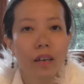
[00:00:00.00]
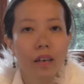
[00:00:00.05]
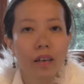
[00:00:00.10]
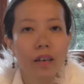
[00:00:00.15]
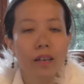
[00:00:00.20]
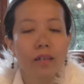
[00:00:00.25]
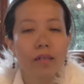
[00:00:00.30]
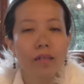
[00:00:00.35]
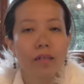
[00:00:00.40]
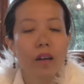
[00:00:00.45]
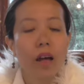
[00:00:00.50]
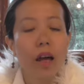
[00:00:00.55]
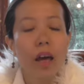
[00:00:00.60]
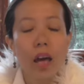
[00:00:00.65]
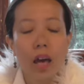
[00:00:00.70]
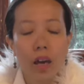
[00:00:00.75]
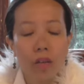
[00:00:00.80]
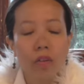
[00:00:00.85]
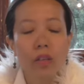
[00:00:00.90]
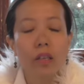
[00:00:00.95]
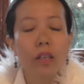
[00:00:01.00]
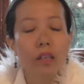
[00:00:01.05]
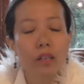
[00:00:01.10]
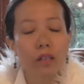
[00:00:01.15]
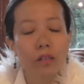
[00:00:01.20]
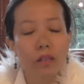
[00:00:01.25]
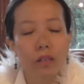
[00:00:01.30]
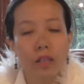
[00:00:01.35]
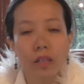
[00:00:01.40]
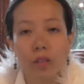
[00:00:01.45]
and everything
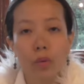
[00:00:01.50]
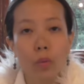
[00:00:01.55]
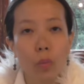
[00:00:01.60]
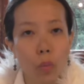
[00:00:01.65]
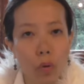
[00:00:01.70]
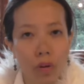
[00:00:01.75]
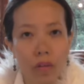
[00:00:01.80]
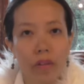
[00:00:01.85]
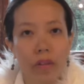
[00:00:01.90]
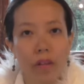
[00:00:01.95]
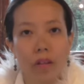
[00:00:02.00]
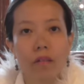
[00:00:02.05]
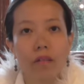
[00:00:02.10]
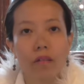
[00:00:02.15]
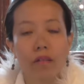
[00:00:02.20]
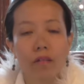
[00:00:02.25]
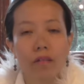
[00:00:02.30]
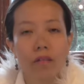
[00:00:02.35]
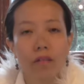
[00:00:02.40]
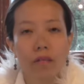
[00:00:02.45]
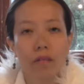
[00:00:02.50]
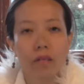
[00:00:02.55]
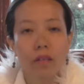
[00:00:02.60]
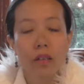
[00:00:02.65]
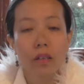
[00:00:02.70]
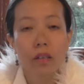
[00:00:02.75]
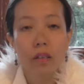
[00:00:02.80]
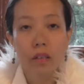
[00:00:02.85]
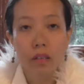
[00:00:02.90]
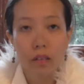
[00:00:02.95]
is worth it.
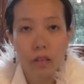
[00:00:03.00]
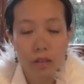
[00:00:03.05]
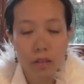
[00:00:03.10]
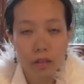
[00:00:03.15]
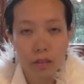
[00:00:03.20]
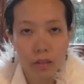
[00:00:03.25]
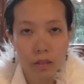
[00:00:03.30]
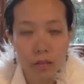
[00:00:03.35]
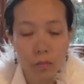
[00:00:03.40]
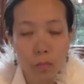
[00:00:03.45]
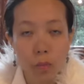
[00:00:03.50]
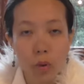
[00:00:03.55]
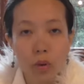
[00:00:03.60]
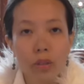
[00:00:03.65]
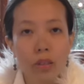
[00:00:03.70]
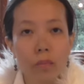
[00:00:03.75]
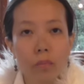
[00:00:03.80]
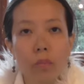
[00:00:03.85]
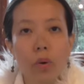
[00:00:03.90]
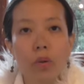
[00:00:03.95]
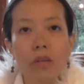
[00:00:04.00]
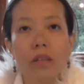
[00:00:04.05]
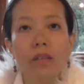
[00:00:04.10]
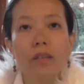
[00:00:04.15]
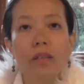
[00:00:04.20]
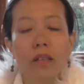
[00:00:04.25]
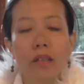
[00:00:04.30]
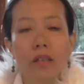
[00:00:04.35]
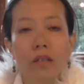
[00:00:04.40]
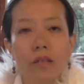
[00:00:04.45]
The most
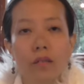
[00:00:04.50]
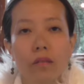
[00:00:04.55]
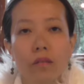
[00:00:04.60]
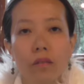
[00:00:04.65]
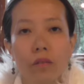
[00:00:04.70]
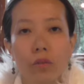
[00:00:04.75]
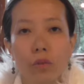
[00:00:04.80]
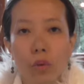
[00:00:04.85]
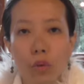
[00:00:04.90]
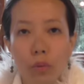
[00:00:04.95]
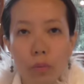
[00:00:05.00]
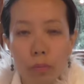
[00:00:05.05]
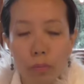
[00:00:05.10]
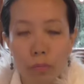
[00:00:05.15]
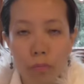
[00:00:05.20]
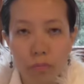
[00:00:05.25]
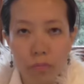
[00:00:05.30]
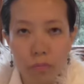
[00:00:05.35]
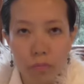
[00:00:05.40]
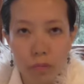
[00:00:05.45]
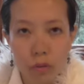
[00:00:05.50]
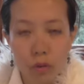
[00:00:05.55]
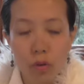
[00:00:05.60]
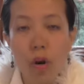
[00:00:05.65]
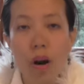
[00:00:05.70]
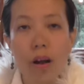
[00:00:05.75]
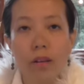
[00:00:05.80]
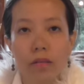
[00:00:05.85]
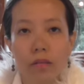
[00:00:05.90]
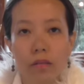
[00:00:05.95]
important is to
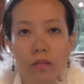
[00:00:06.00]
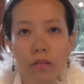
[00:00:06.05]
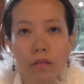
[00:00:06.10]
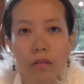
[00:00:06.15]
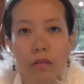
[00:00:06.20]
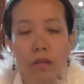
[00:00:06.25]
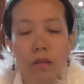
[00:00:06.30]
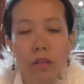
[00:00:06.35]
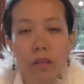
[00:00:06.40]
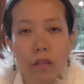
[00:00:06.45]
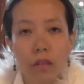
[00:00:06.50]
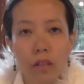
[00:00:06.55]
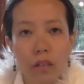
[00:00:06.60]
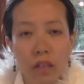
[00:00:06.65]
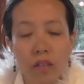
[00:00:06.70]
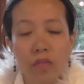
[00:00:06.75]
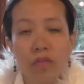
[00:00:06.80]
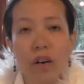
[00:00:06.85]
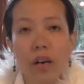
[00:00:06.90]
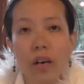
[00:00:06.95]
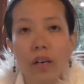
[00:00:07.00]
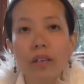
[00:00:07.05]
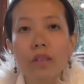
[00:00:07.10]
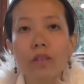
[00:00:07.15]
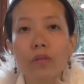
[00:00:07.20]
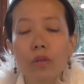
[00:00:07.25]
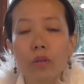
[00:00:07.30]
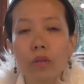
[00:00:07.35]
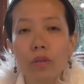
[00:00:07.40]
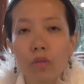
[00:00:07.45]
trust
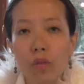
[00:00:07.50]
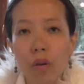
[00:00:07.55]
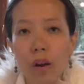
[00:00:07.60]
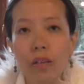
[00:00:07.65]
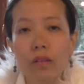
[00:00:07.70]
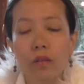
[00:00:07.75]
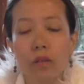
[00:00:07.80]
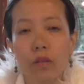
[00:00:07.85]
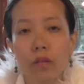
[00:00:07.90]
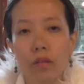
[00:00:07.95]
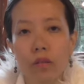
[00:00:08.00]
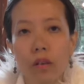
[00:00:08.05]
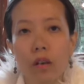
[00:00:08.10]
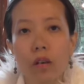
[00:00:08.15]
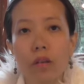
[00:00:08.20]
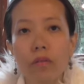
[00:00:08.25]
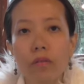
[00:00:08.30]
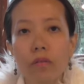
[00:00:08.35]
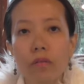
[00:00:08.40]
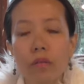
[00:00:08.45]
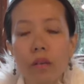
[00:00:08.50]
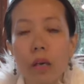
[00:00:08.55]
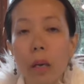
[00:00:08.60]
divine, to trust yourself,